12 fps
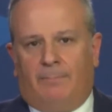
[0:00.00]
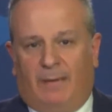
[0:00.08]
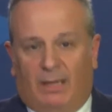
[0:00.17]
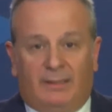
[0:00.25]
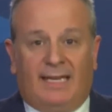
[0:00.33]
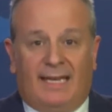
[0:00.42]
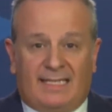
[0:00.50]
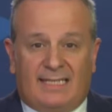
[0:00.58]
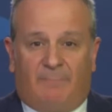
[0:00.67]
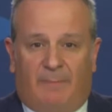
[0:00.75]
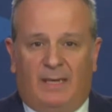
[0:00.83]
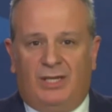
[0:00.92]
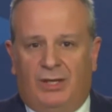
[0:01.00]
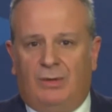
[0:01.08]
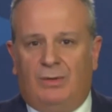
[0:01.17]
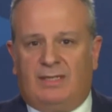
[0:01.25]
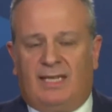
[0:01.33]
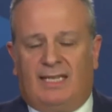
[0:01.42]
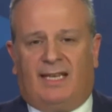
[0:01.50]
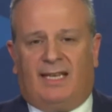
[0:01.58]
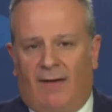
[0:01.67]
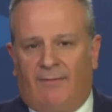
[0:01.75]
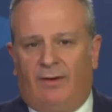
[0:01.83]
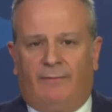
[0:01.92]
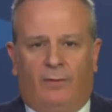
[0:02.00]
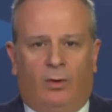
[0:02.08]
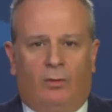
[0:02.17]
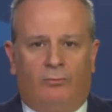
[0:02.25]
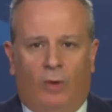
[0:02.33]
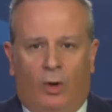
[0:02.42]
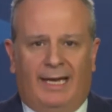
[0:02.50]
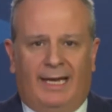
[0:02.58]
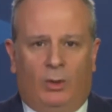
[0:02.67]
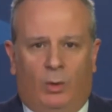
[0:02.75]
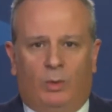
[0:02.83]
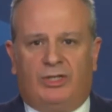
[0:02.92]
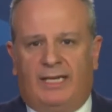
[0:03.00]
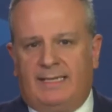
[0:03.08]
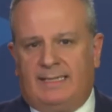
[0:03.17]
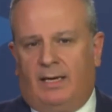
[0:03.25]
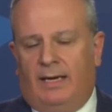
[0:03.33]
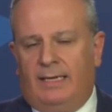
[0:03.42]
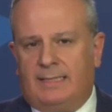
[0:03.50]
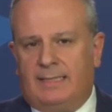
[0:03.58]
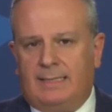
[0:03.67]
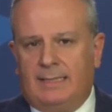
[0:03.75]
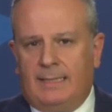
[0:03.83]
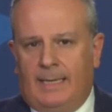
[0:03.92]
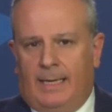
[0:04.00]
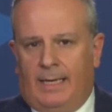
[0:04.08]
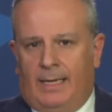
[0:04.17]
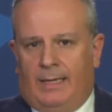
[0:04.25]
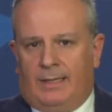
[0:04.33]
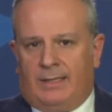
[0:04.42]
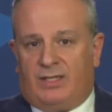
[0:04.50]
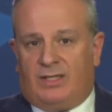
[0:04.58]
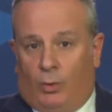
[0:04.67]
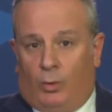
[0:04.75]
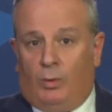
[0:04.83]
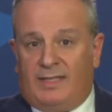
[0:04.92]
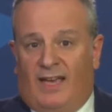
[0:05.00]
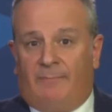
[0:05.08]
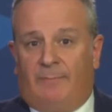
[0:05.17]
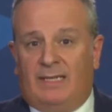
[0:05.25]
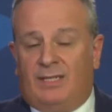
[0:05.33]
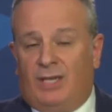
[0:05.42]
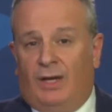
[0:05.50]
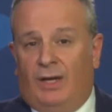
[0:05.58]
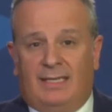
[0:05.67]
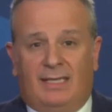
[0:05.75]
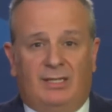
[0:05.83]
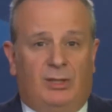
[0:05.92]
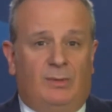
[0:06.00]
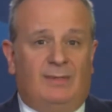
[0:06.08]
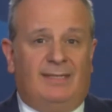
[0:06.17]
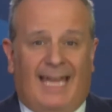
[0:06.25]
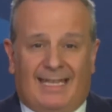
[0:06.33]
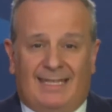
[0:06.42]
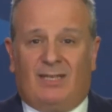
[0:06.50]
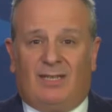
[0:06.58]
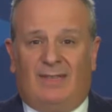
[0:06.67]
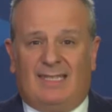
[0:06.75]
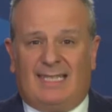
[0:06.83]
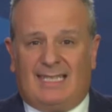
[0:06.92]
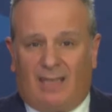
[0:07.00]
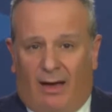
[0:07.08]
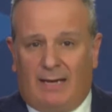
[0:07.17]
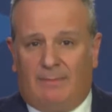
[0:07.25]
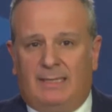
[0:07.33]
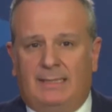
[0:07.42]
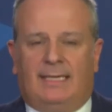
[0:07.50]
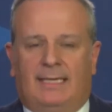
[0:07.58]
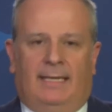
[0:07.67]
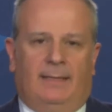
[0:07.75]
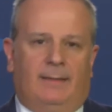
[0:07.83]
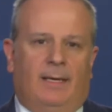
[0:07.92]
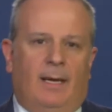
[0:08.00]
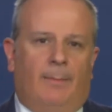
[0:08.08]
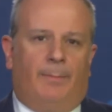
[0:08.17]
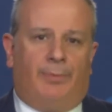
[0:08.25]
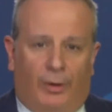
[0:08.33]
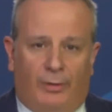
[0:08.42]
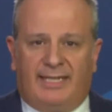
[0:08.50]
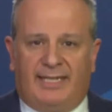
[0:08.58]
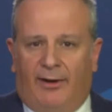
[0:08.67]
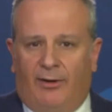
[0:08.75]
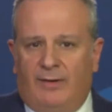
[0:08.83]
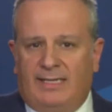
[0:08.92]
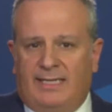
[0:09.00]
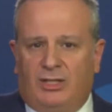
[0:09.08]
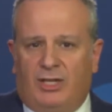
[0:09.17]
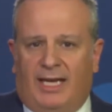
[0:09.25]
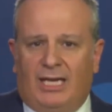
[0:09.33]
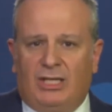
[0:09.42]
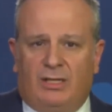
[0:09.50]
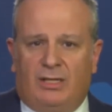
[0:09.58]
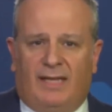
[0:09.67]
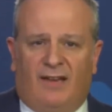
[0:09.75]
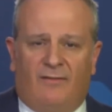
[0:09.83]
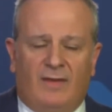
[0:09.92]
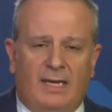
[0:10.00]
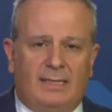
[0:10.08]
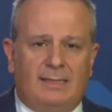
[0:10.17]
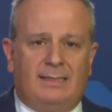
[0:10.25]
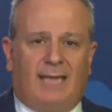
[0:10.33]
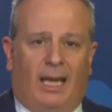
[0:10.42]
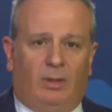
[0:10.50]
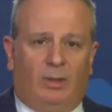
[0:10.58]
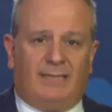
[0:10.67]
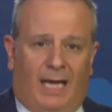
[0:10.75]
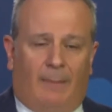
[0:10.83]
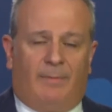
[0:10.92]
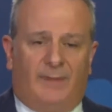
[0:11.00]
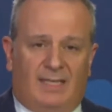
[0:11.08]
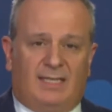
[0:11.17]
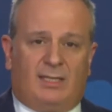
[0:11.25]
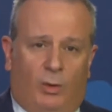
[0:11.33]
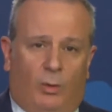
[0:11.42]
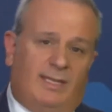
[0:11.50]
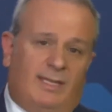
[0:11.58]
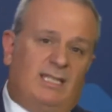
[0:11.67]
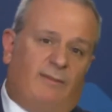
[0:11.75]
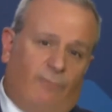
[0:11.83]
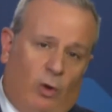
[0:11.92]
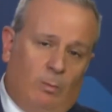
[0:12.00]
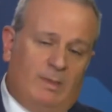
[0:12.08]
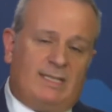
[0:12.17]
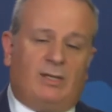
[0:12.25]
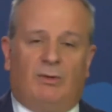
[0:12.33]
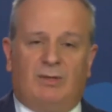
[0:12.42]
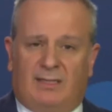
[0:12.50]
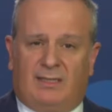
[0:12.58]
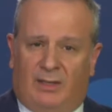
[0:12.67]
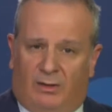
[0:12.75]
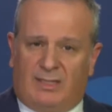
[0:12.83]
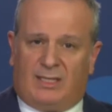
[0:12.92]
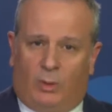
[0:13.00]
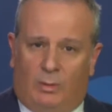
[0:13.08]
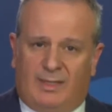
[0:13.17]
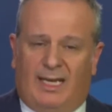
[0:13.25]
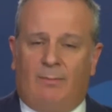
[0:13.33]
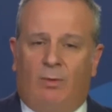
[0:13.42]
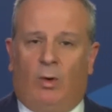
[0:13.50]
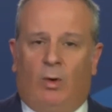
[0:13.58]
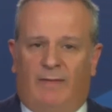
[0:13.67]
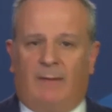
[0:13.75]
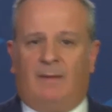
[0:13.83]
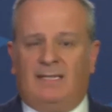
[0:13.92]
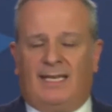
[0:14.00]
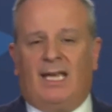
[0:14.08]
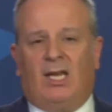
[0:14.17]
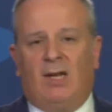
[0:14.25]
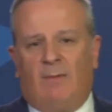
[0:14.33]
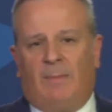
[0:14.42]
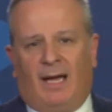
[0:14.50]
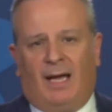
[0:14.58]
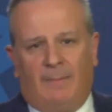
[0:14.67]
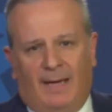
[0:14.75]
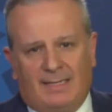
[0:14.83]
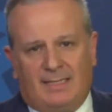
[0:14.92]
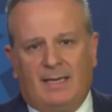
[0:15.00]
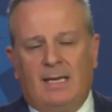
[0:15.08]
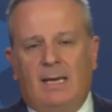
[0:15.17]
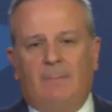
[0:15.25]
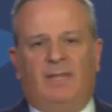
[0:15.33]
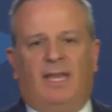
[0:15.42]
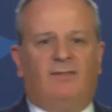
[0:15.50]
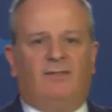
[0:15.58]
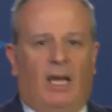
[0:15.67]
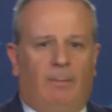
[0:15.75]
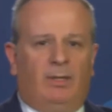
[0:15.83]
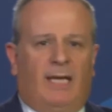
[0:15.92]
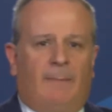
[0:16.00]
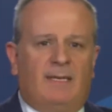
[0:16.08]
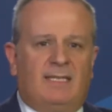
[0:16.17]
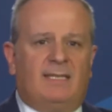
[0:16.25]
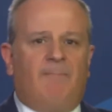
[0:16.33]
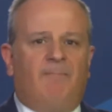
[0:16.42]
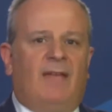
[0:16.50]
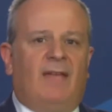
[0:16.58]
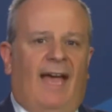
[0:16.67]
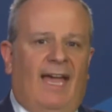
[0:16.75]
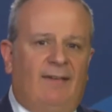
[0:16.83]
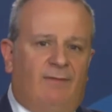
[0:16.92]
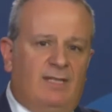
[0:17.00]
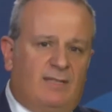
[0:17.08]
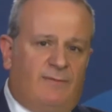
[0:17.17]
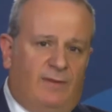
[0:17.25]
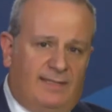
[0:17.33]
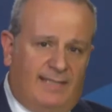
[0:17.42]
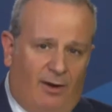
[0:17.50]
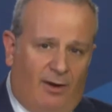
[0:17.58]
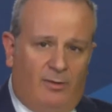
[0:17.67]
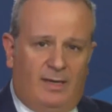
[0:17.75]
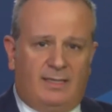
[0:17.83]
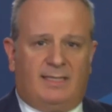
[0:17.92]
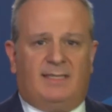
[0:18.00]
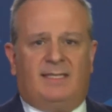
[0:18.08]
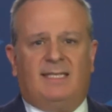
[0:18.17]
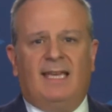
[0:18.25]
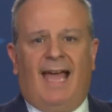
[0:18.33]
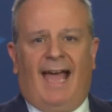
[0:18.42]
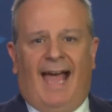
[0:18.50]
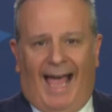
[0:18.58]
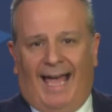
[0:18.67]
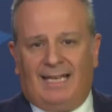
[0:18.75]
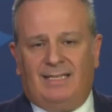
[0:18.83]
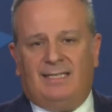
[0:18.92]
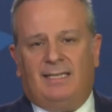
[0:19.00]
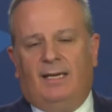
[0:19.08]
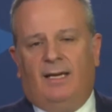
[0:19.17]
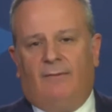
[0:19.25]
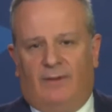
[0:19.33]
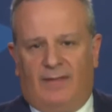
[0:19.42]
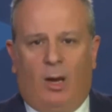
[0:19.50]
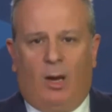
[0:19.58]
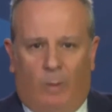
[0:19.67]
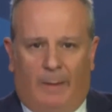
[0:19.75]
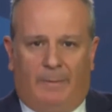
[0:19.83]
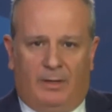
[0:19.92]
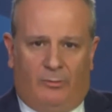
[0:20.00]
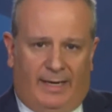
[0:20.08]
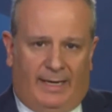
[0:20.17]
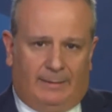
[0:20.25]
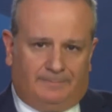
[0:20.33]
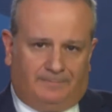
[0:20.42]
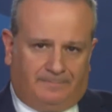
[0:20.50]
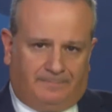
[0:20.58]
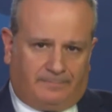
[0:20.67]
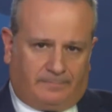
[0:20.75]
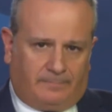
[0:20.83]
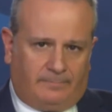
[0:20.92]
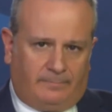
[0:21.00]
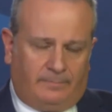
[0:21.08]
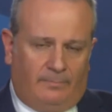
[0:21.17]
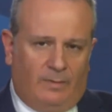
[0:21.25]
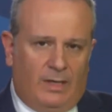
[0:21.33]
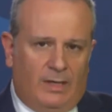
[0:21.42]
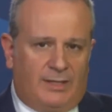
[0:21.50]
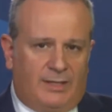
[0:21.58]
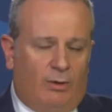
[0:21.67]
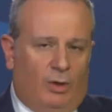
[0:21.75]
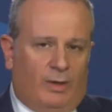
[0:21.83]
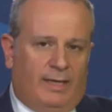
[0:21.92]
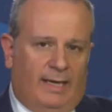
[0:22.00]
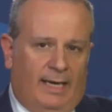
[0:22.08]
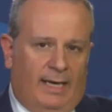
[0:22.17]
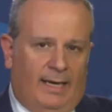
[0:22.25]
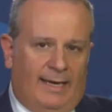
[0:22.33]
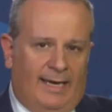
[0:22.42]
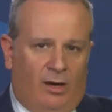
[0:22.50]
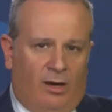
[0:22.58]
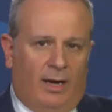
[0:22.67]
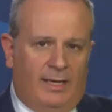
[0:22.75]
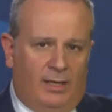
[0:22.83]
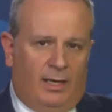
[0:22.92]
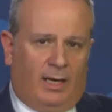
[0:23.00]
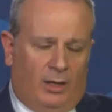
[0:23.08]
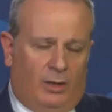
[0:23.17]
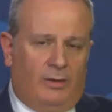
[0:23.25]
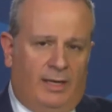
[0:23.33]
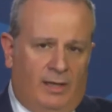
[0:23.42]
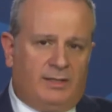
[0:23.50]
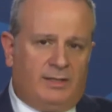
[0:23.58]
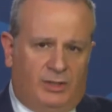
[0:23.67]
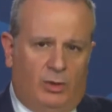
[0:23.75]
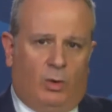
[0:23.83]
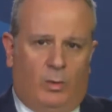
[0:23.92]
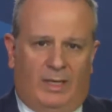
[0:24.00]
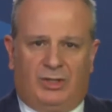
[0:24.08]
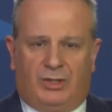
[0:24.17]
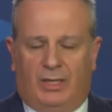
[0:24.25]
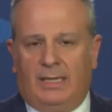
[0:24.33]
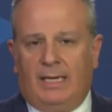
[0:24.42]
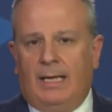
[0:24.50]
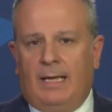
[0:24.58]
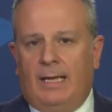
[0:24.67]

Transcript: Buildings have been used as a cover for rocket launching sites. Schools have been turned into dens of incitement and pro-terrorist education. They've doubled up these schools, these former schools, because they're not schools anymore if they've been taken over by Hamas, but they've doubled up as havens for terrorists and for their weaponry. So look, in answer to your question,